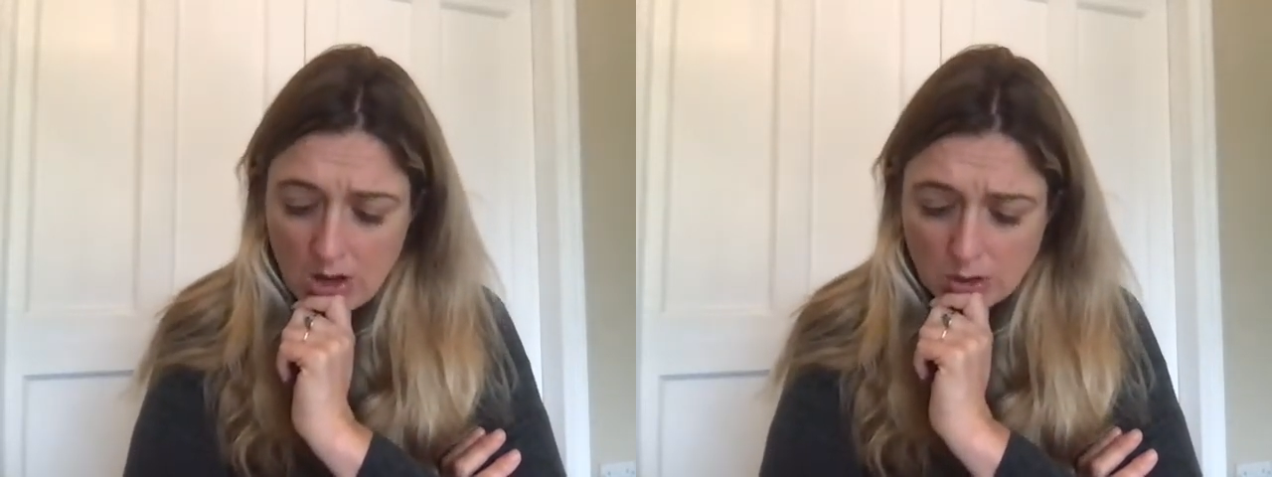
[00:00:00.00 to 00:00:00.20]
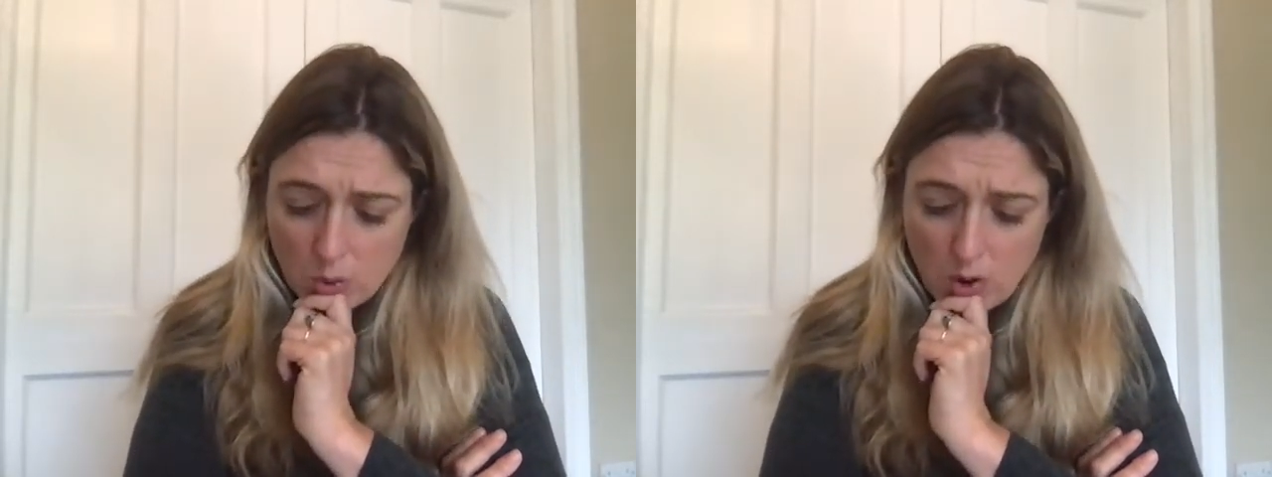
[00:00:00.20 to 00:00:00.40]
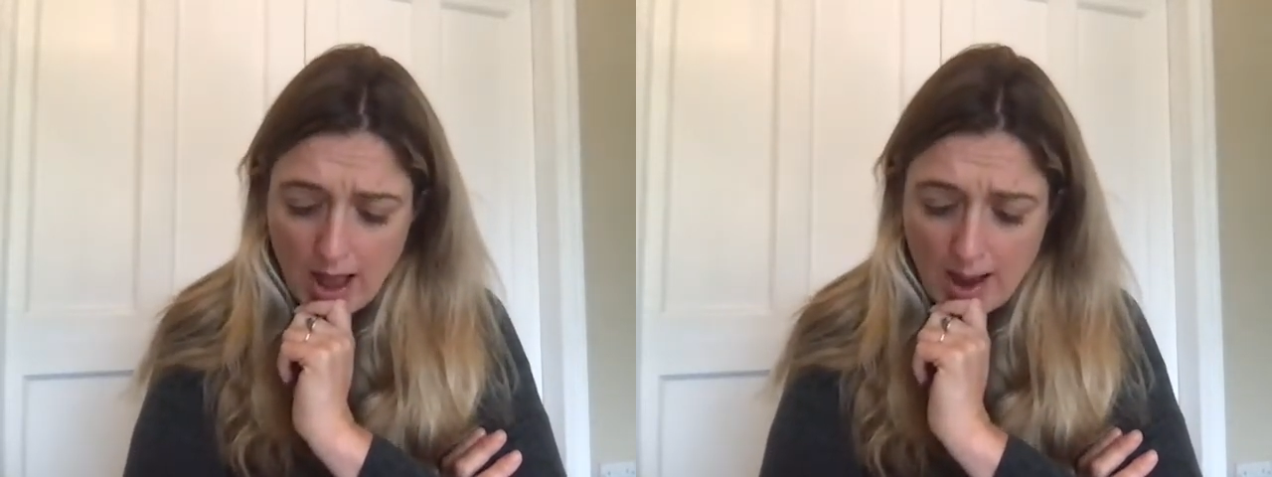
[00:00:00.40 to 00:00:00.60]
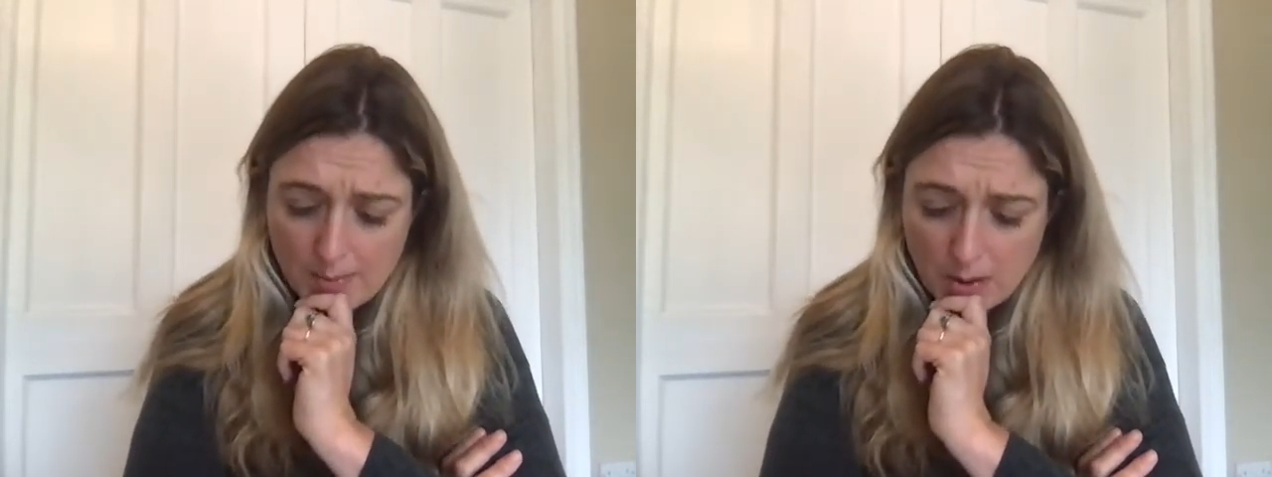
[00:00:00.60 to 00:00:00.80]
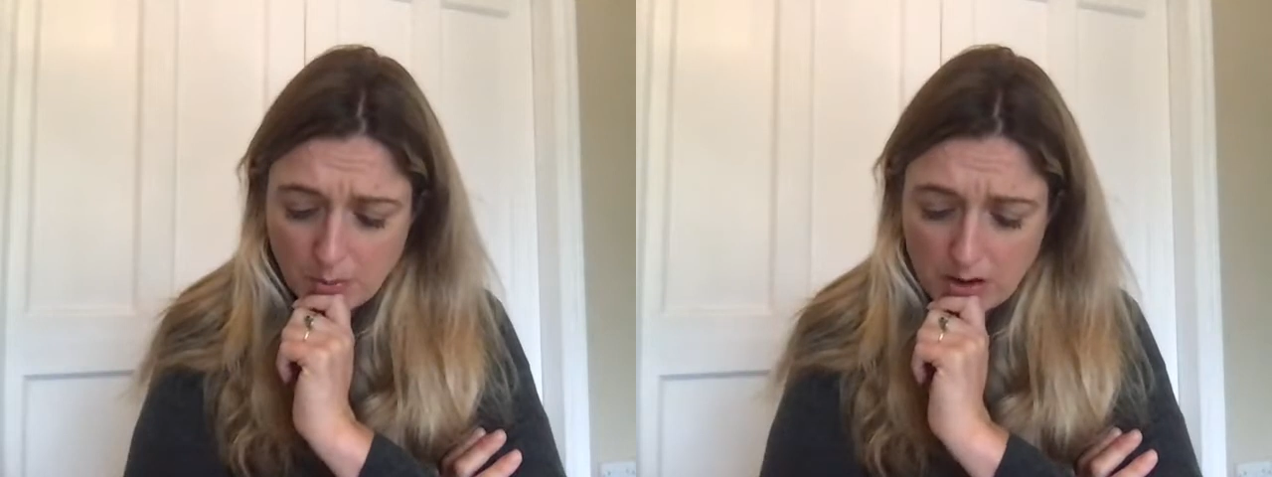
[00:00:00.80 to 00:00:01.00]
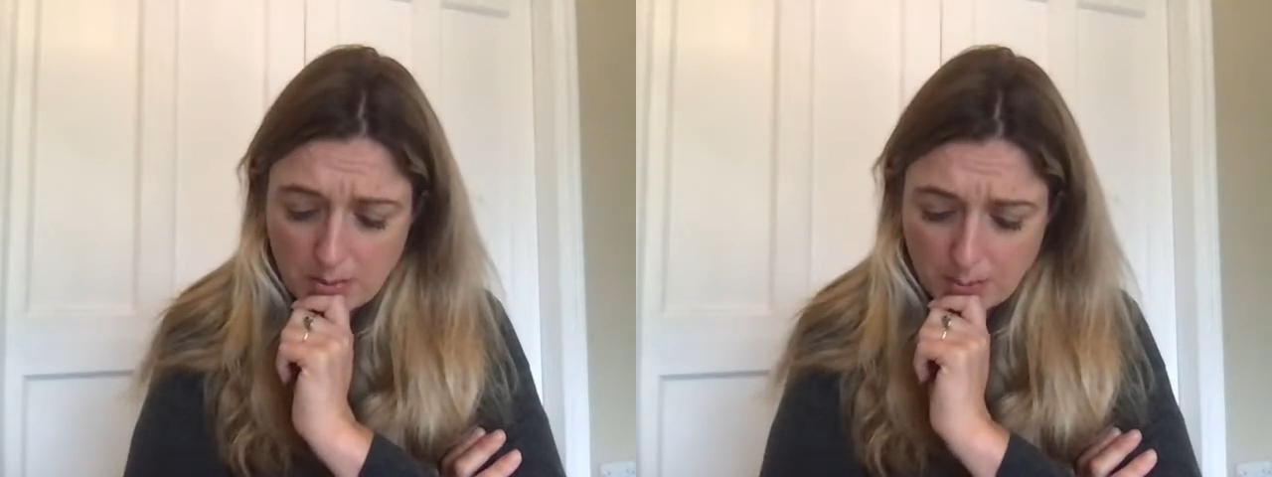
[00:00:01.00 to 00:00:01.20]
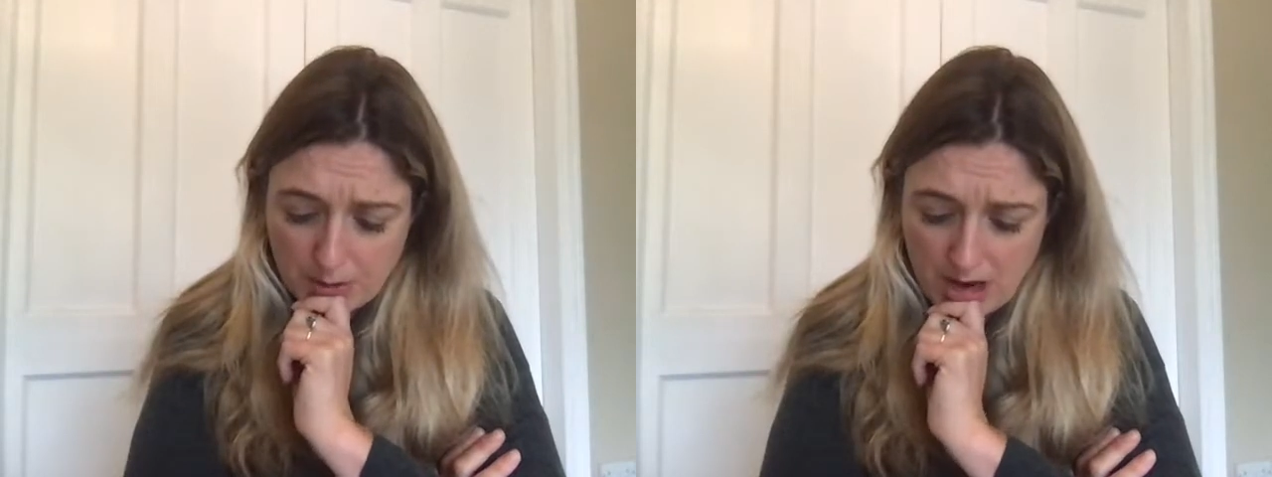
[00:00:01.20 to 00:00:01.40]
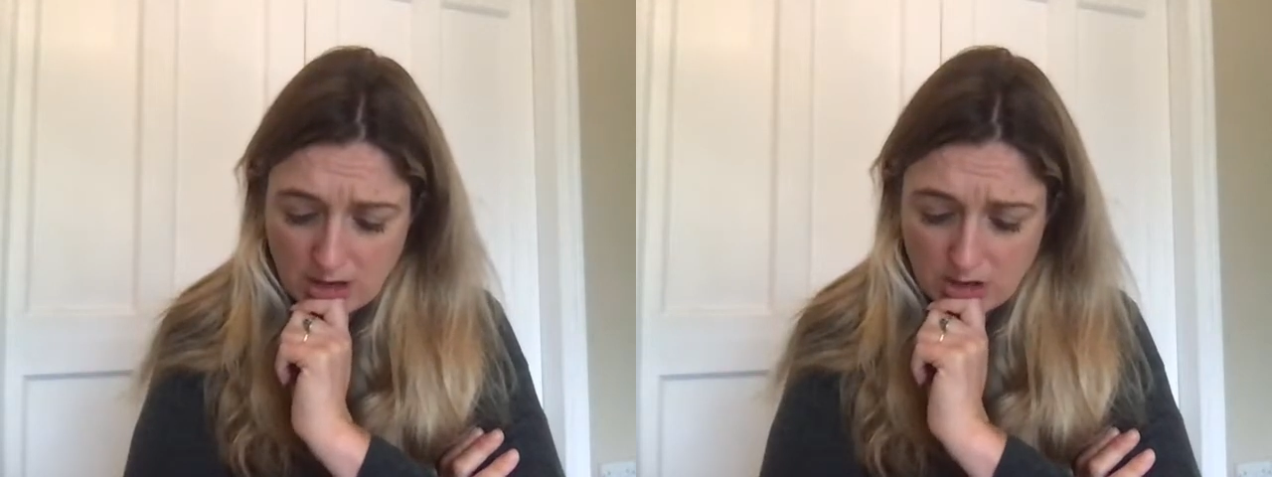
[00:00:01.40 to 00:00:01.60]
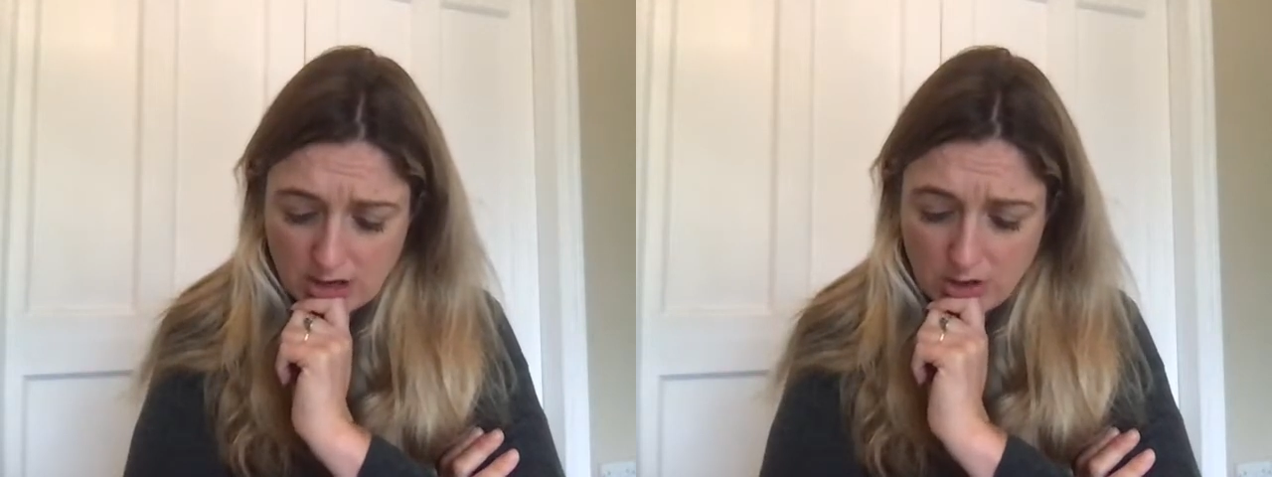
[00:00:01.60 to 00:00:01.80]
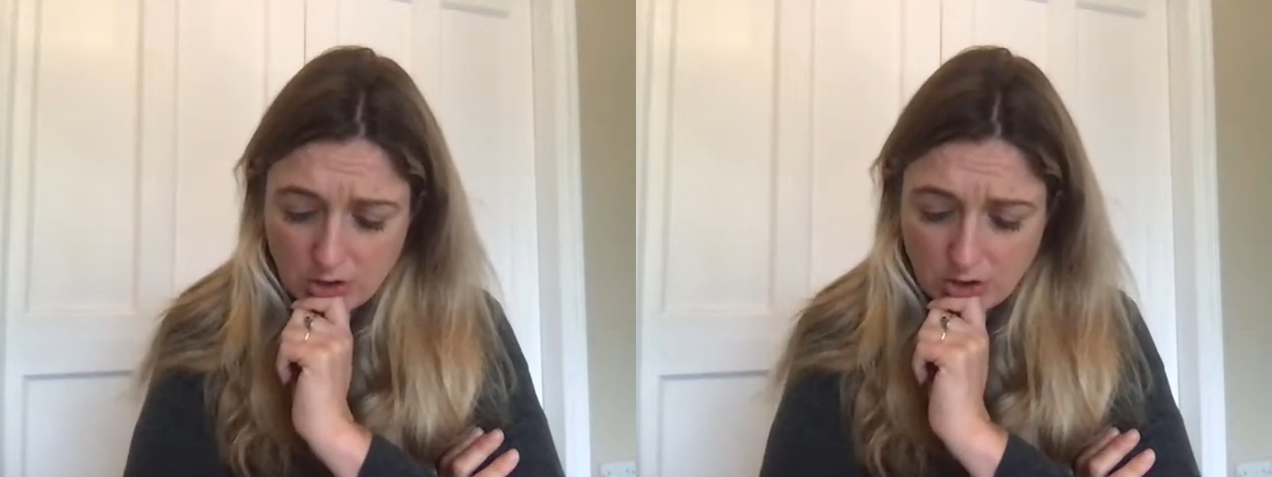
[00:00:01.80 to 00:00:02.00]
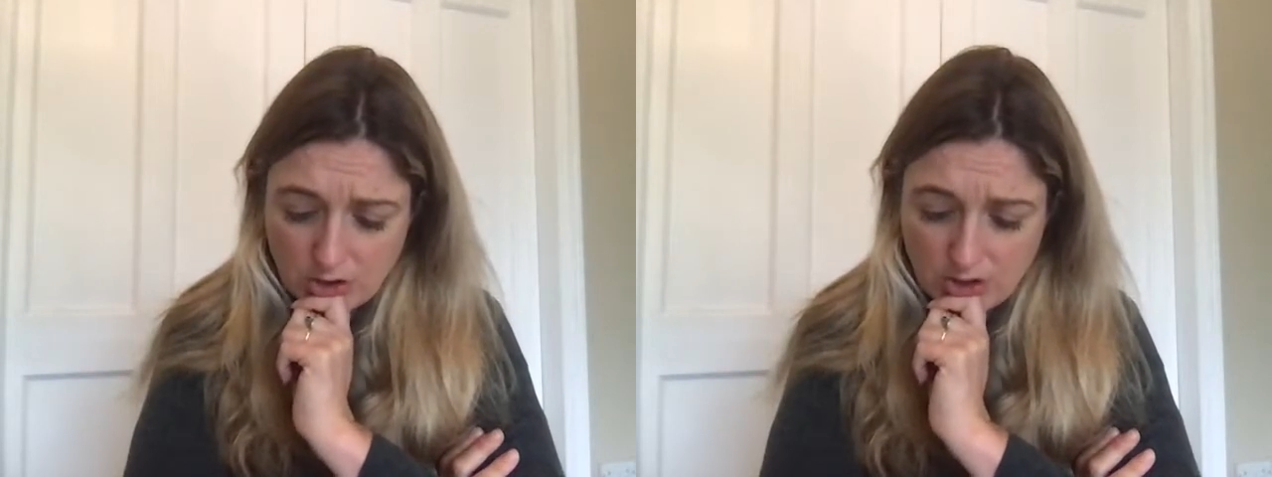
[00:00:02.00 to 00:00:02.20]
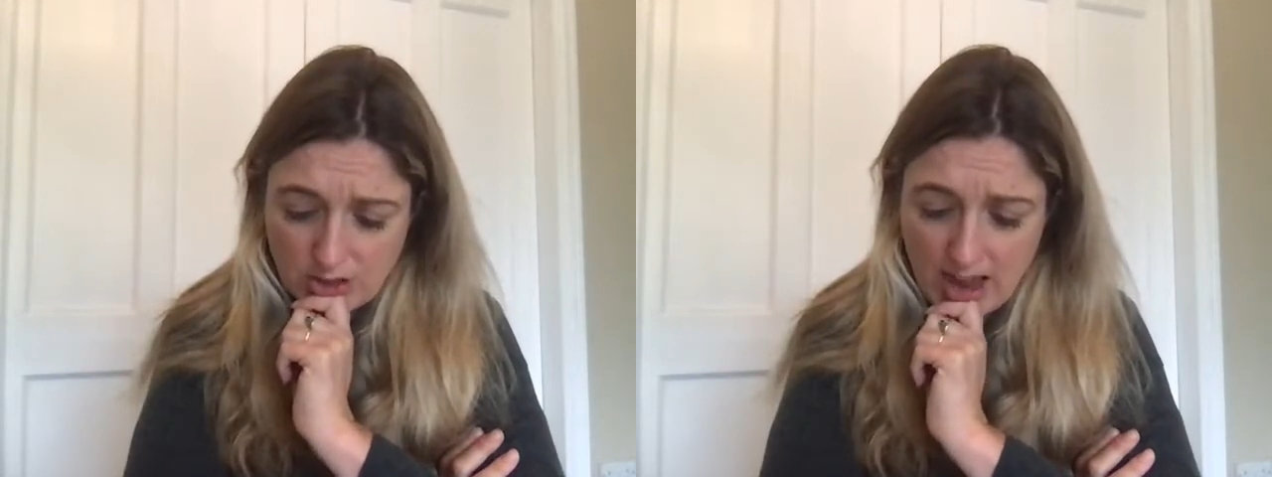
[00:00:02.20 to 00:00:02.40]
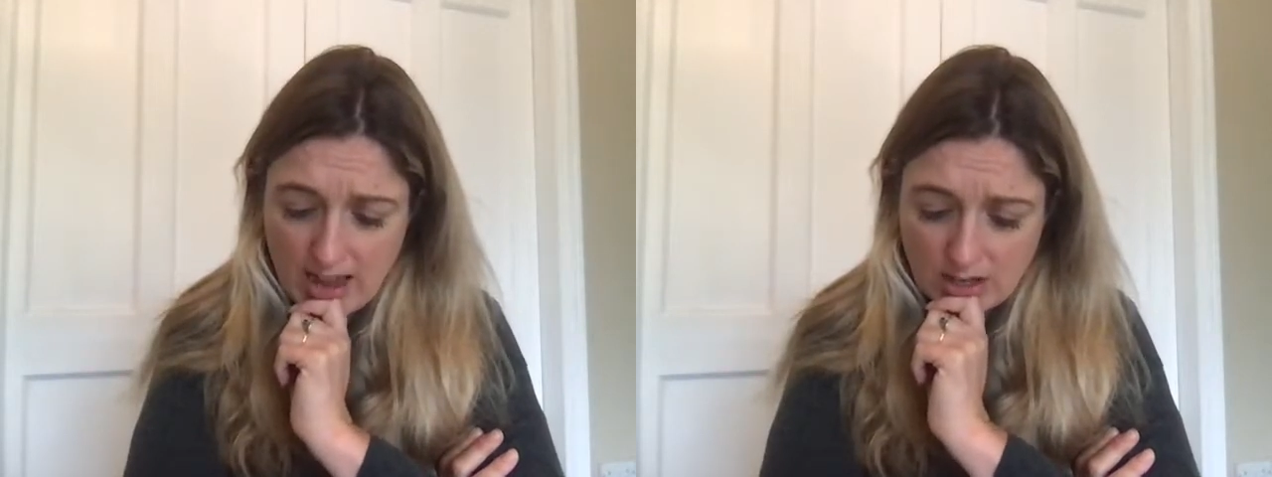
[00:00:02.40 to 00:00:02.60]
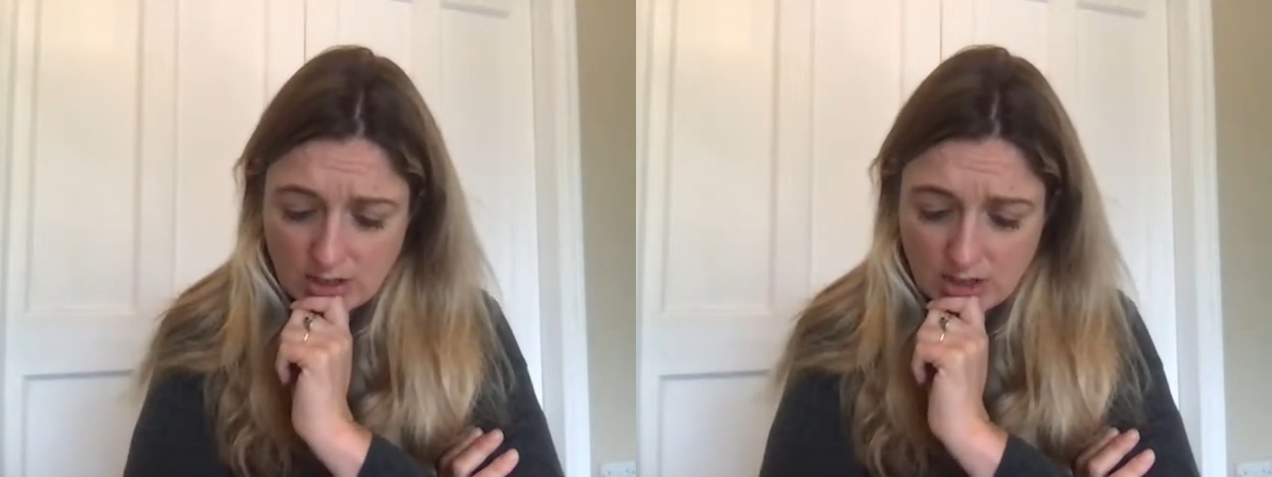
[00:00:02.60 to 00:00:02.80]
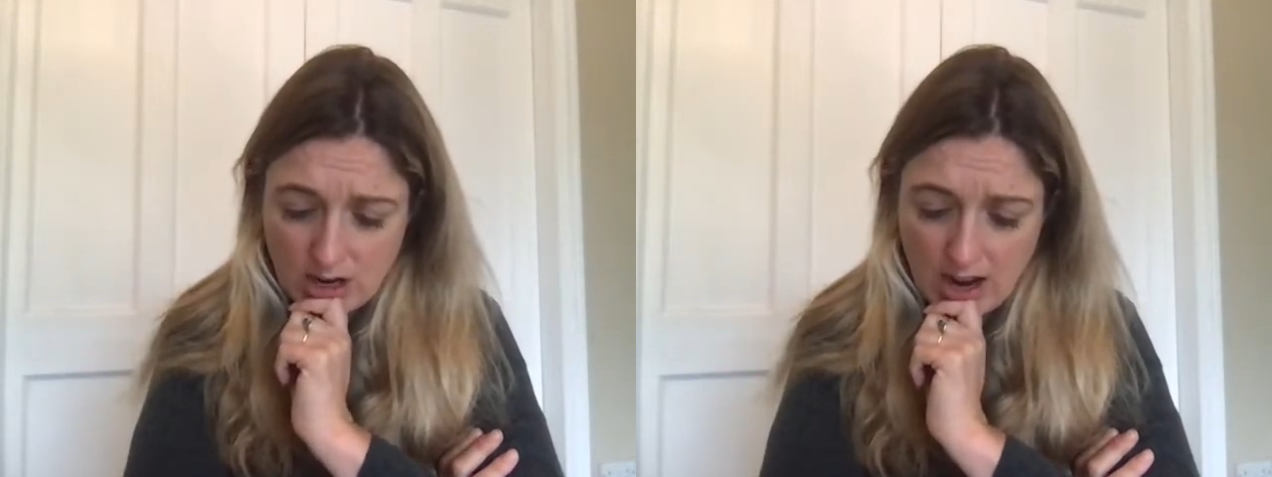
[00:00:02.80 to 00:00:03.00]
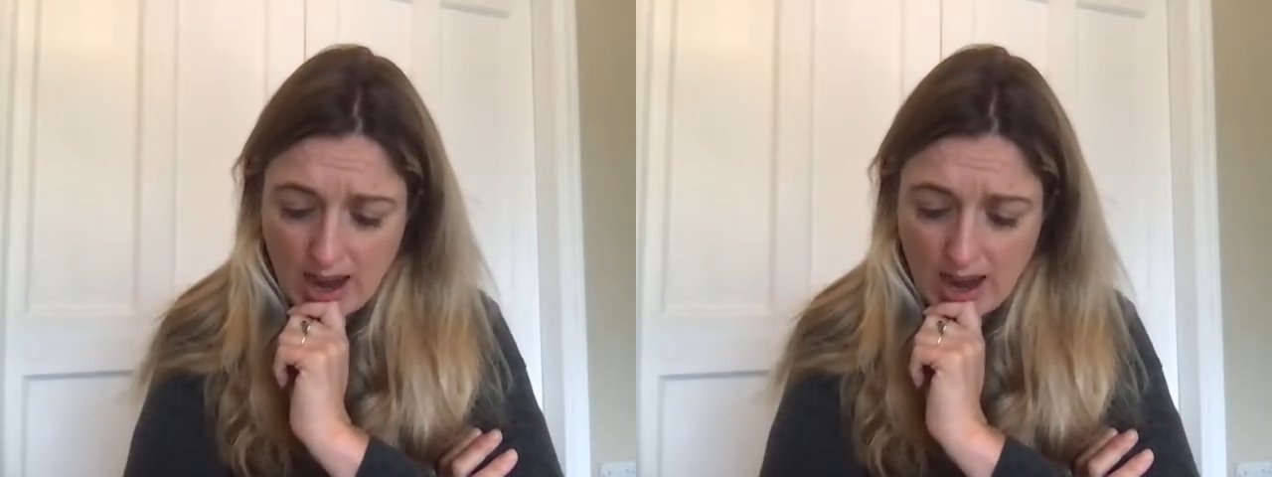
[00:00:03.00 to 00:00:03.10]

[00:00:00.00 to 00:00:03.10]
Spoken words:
So how might we potentially understand